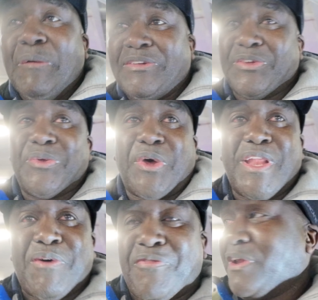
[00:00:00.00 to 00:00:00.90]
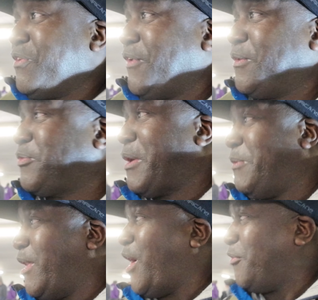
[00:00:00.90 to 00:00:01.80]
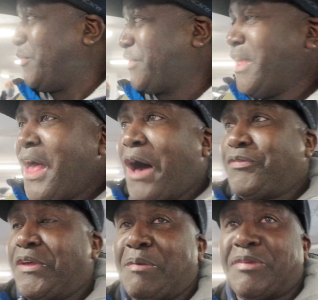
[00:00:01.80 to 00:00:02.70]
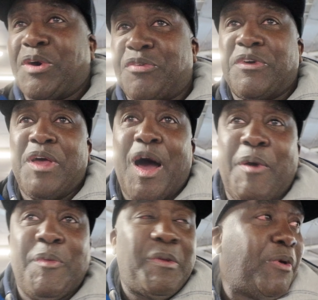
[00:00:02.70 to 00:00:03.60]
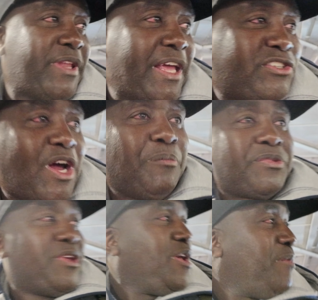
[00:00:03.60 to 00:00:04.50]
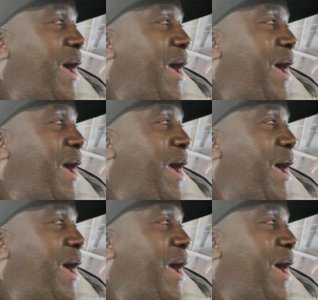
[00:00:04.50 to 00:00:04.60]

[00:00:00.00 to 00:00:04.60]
Which is also another funny thing that's made me laugh. I was thinking to myself, I'm hoping I'm not going to get jumped.